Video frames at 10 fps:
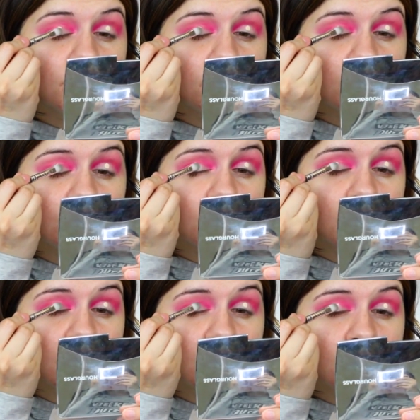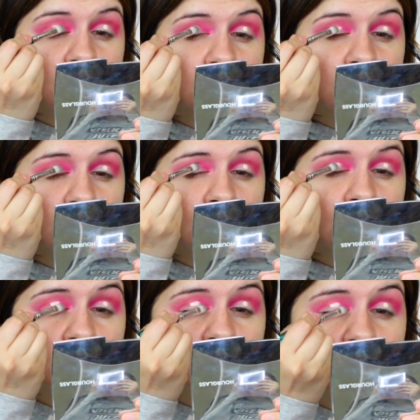a beautiful cut crease,
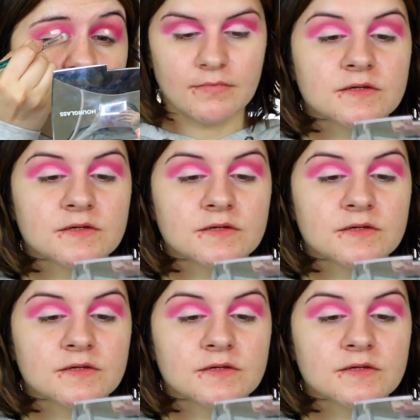hopefully.